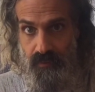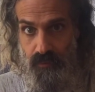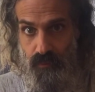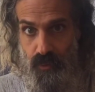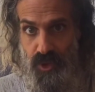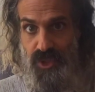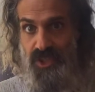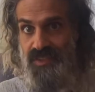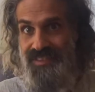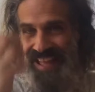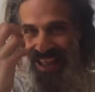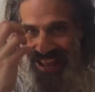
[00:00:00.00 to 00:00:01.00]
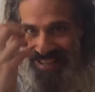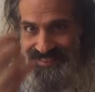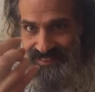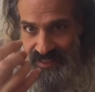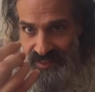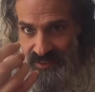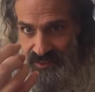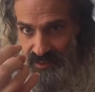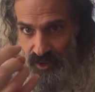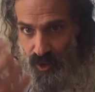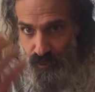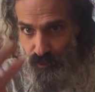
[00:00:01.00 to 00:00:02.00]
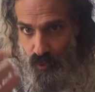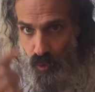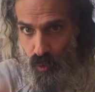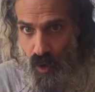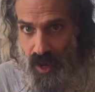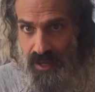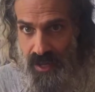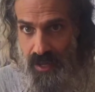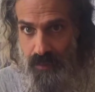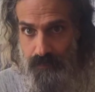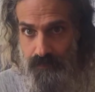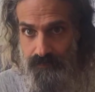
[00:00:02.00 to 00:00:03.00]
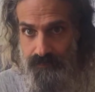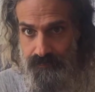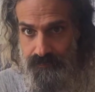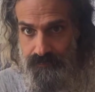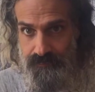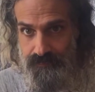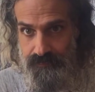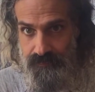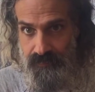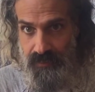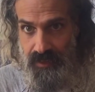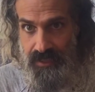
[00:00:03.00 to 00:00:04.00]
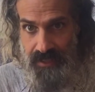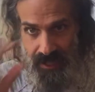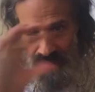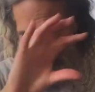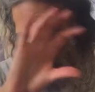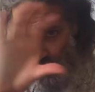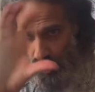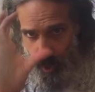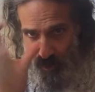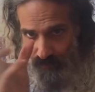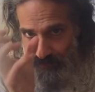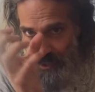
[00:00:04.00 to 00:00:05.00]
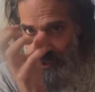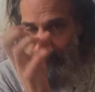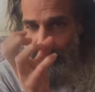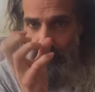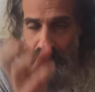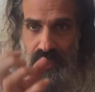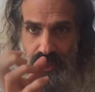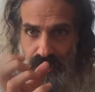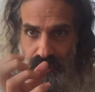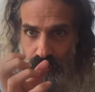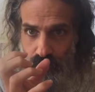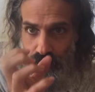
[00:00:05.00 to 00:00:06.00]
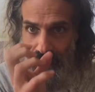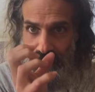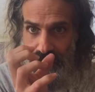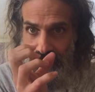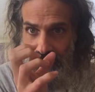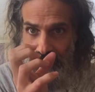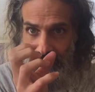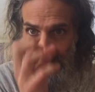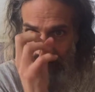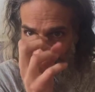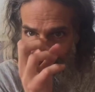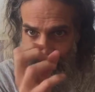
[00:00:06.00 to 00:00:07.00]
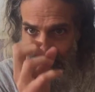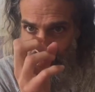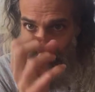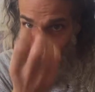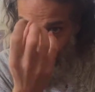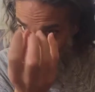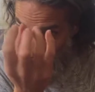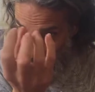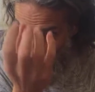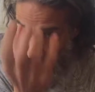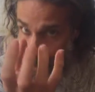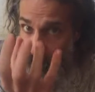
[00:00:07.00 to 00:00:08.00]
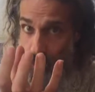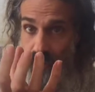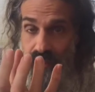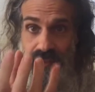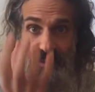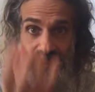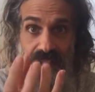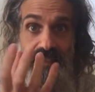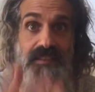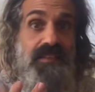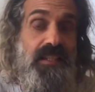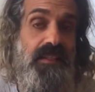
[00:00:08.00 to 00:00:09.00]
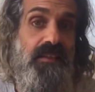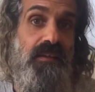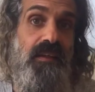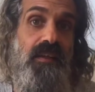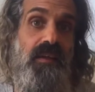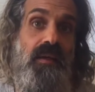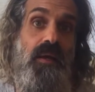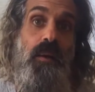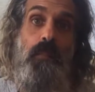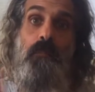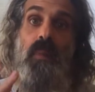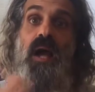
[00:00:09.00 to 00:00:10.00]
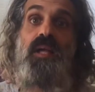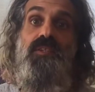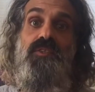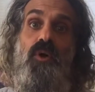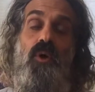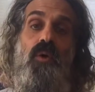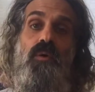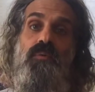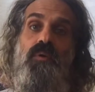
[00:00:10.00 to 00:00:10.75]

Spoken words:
which is the essence of who I am and has all of the information already in itself, it's the core, it's that seed, my soul